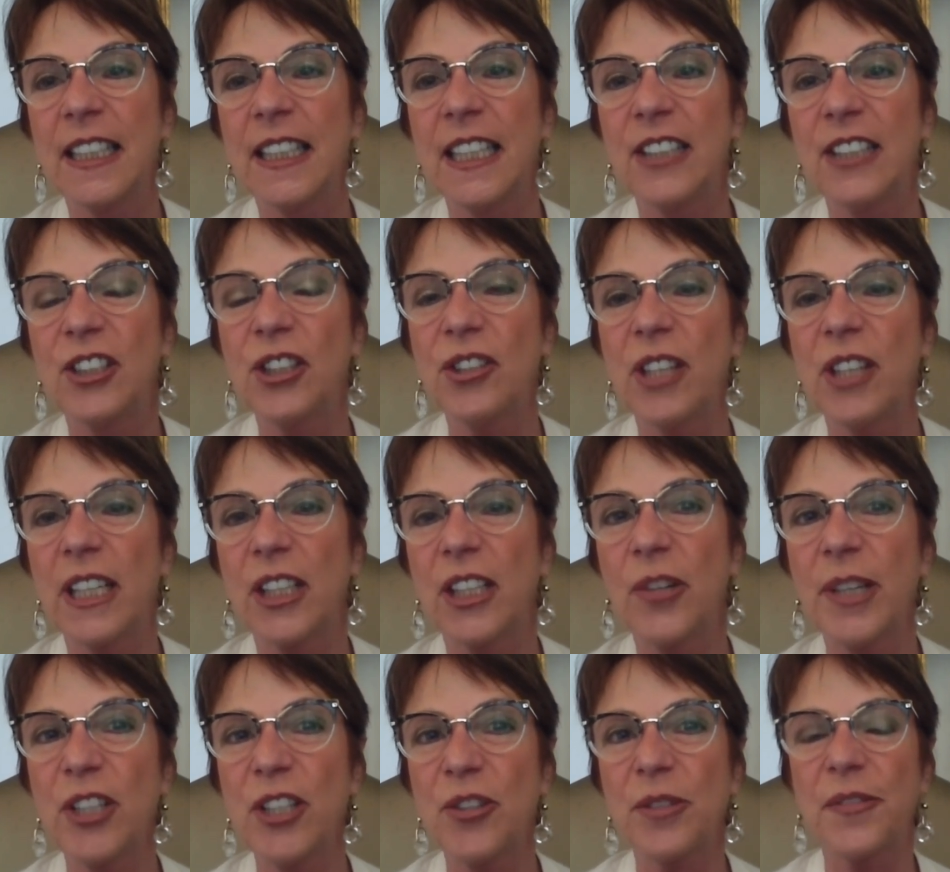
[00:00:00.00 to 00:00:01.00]
Just
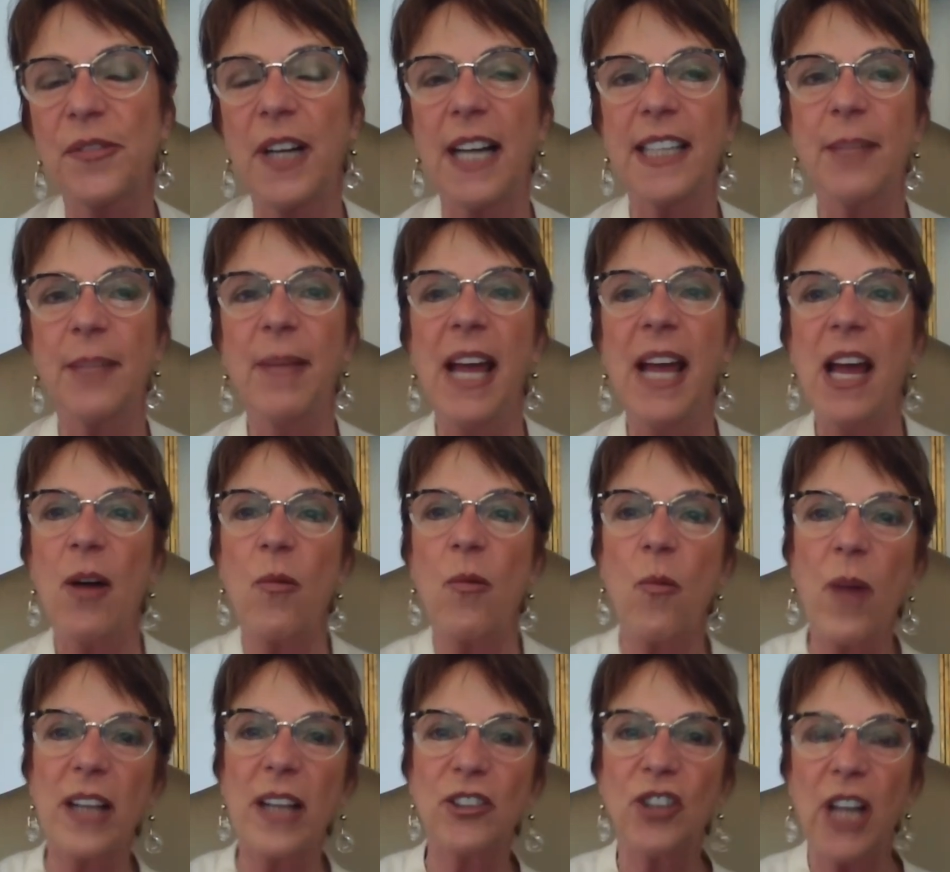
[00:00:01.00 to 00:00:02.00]
increase your volume.
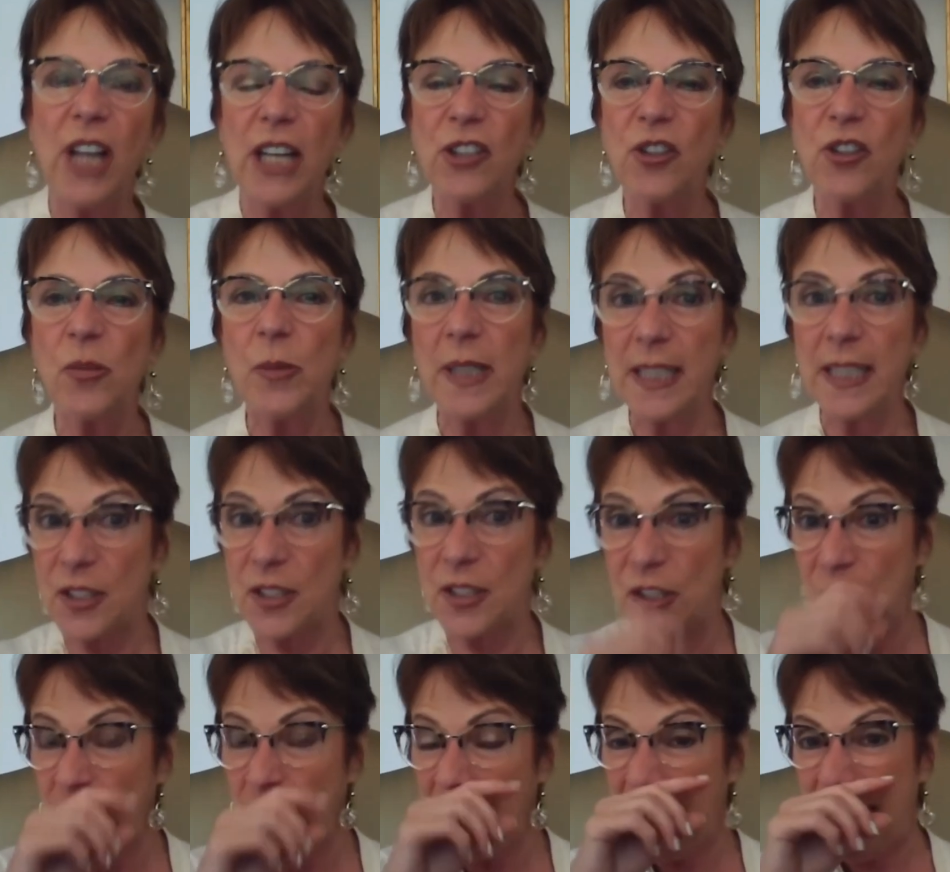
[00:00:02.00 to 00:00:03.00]
While Joshua is
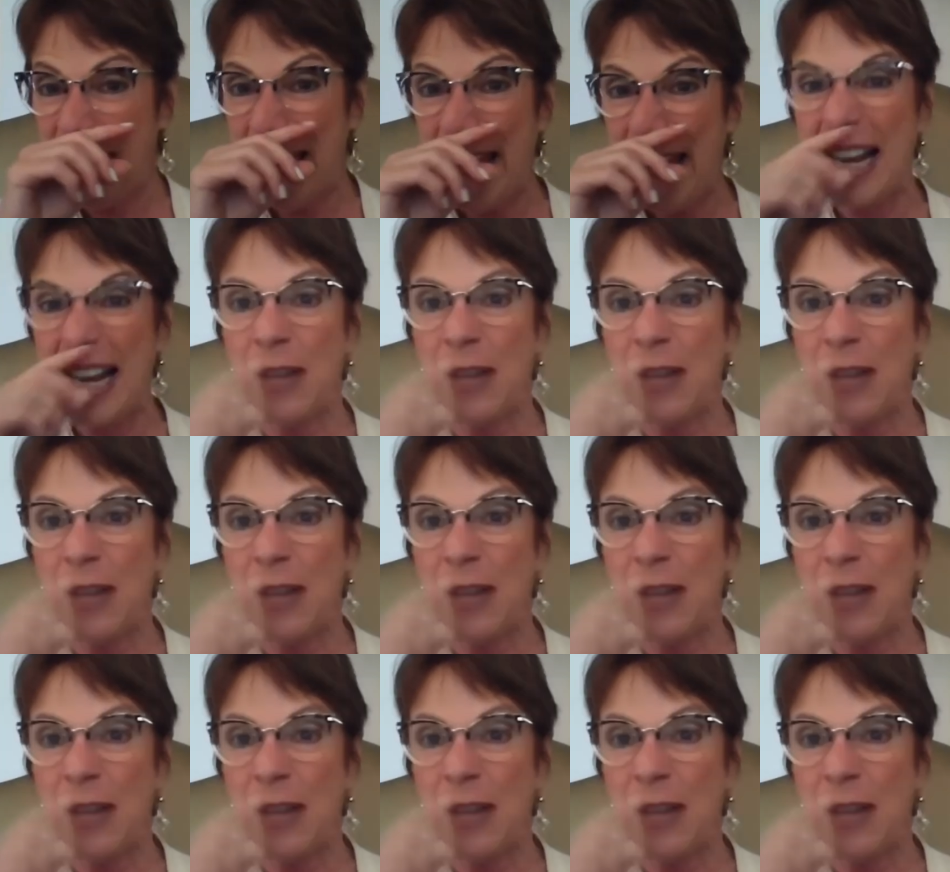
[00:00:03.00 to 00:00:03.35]
doing that,